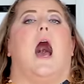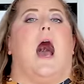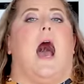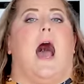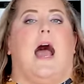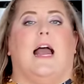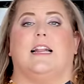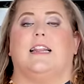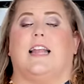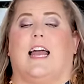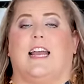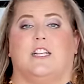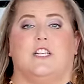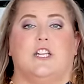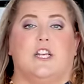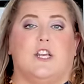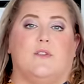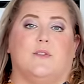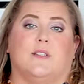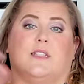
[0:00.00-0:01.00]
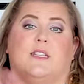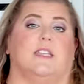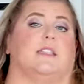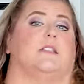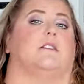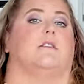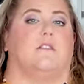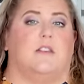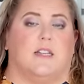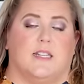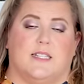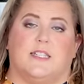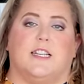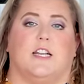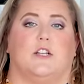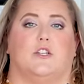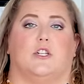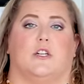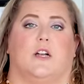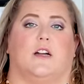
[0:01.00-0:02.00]
I like to use this little
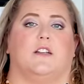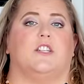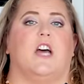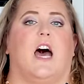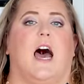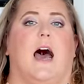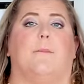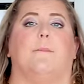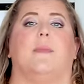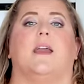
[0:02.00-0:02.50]
extension on top